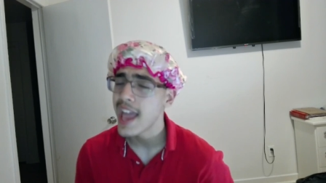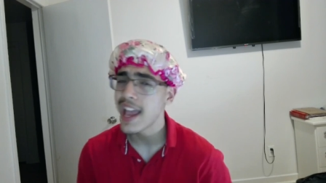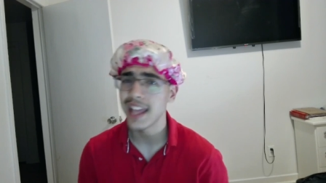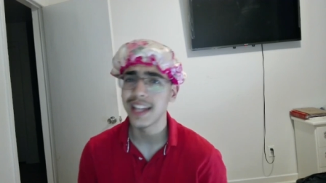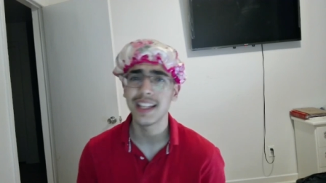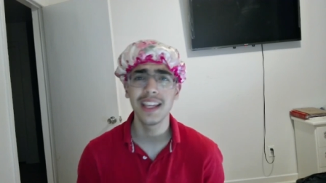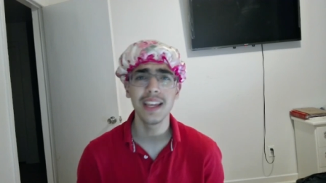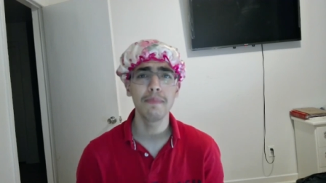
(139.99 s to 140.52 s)

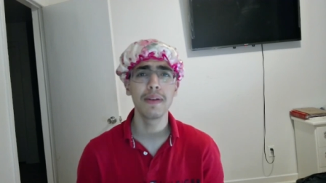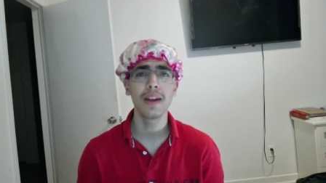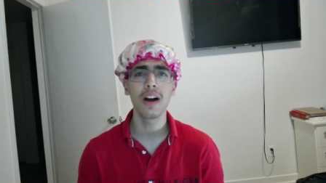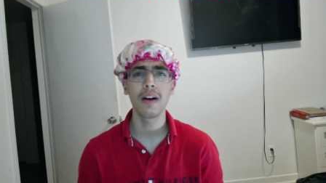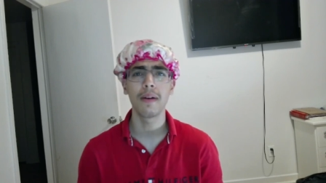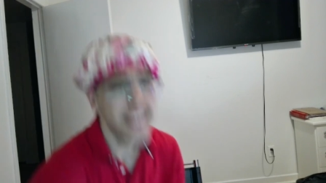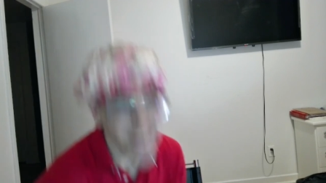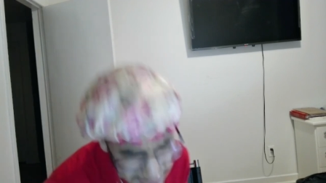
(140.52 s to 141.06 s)
And keep it
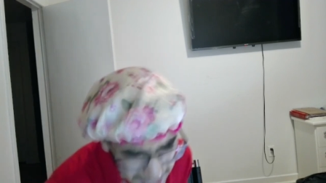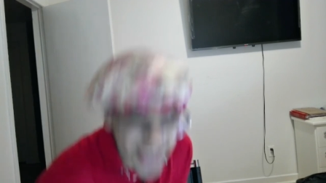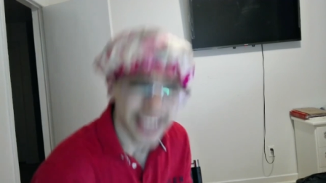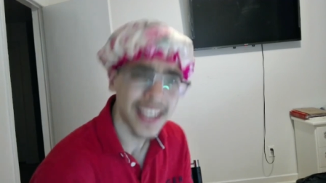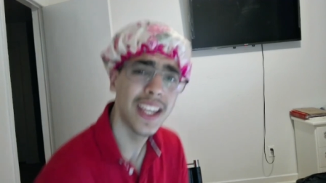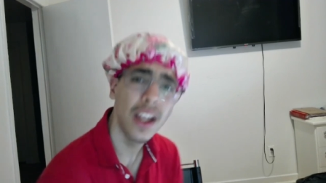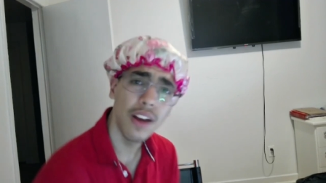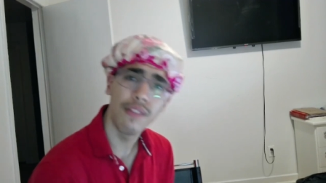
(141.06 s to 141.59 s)
up.
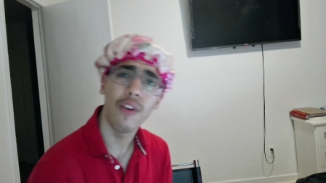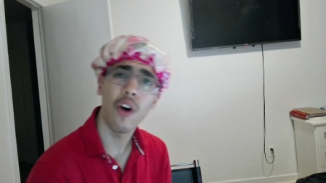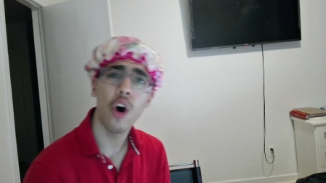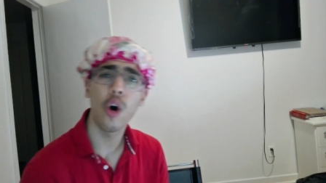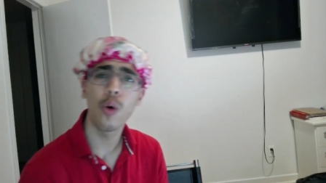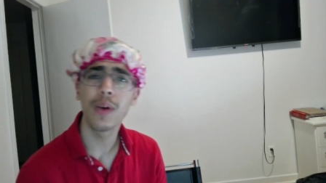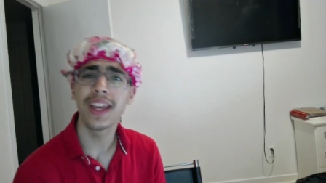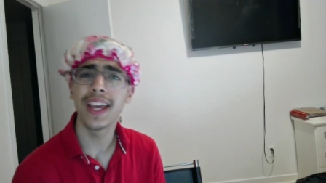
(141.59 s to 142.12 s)
Second of
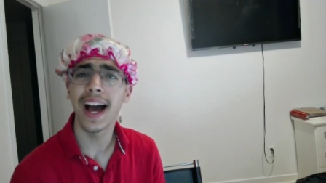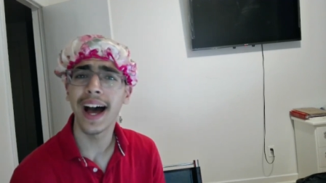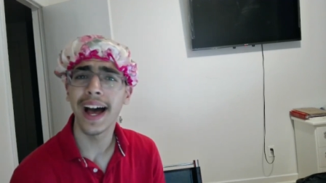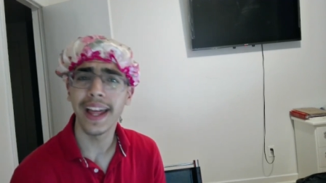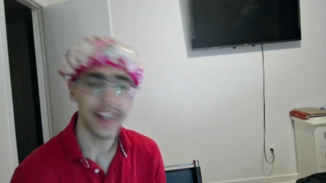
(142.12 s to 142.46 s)
all, we got